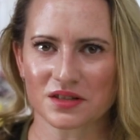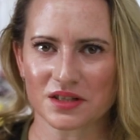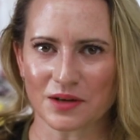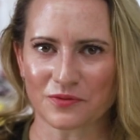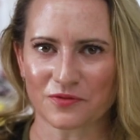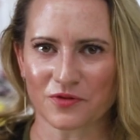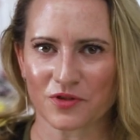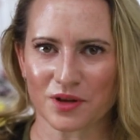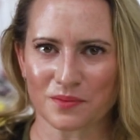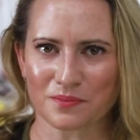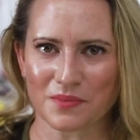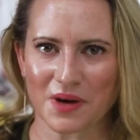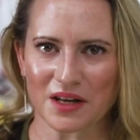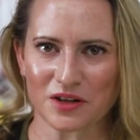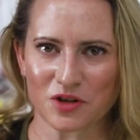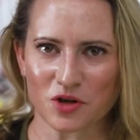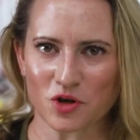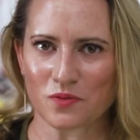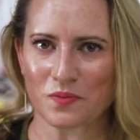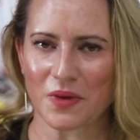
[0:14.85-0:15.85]
except for the
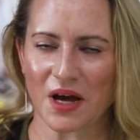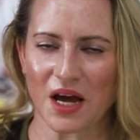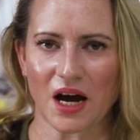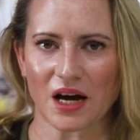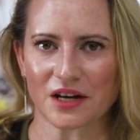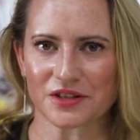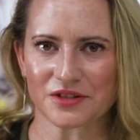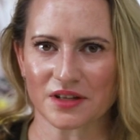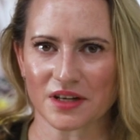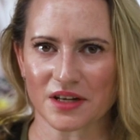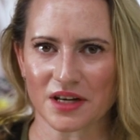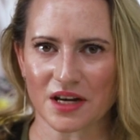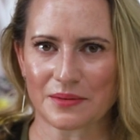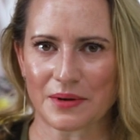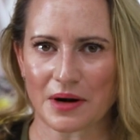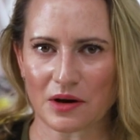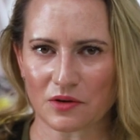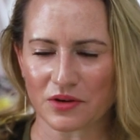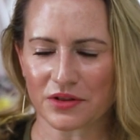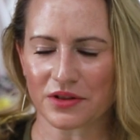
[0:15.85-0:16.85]
new mask they
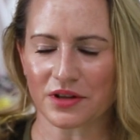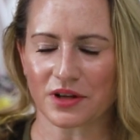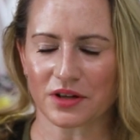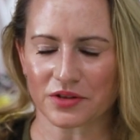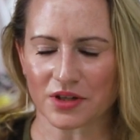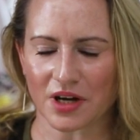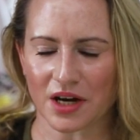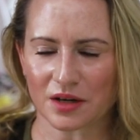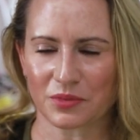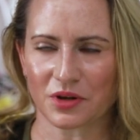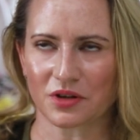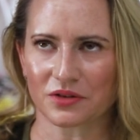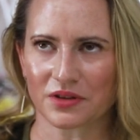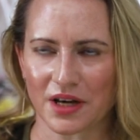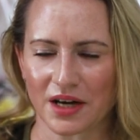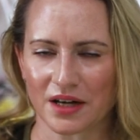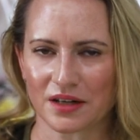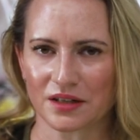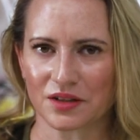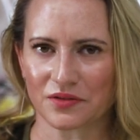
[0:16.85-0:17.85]
came out with. I'll talk about
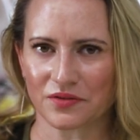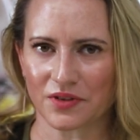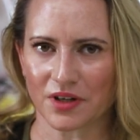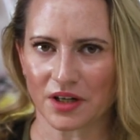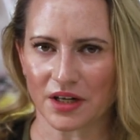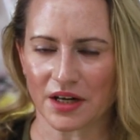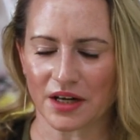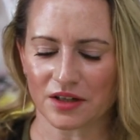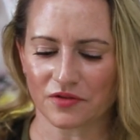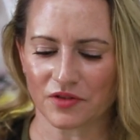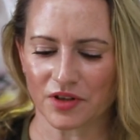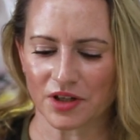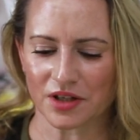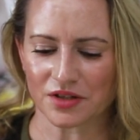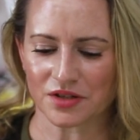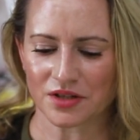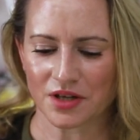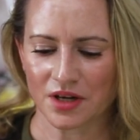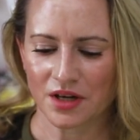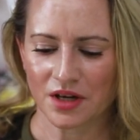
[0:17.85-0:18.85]
that at the very end of
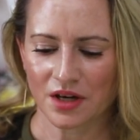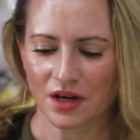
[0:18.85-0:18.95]
this.